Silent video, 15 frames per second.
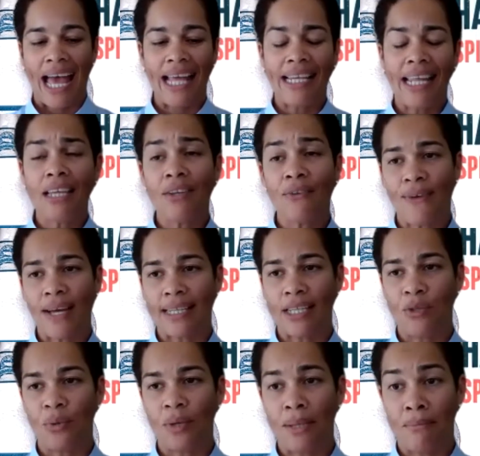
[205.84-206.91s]
like the fact that
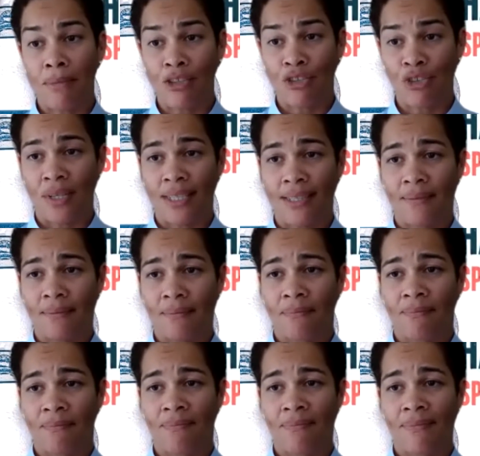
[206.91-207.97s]
you can measure it.
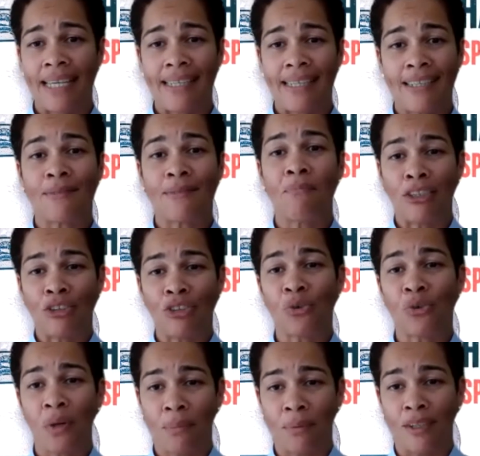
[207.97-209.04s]
It is
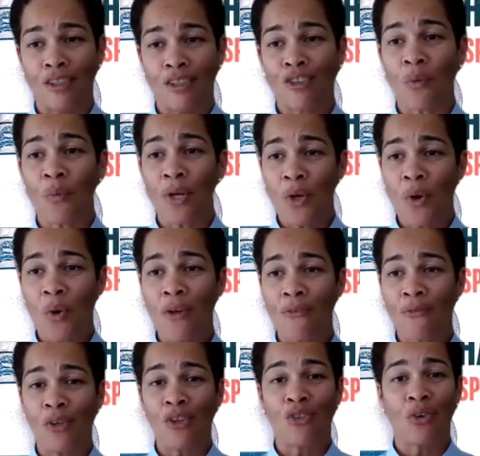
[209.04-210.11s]
measurable, so we know if
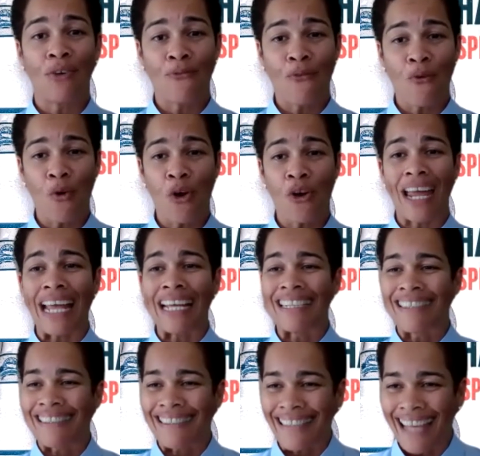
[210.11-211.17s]
we drink
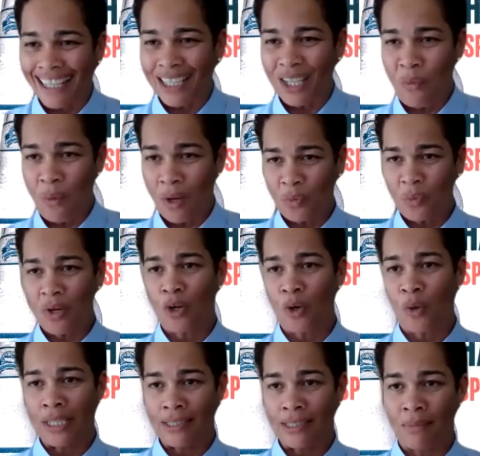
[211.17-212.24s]
exactly what we're
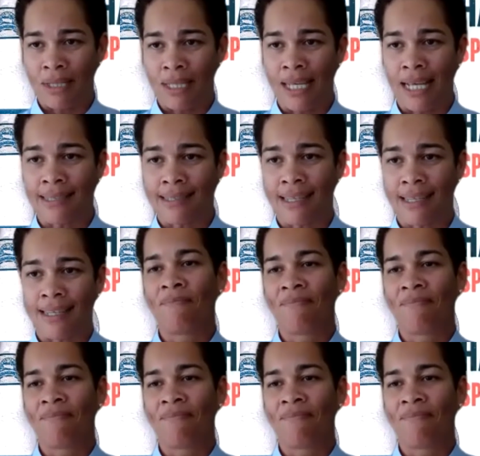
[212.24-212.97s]
going to be getting.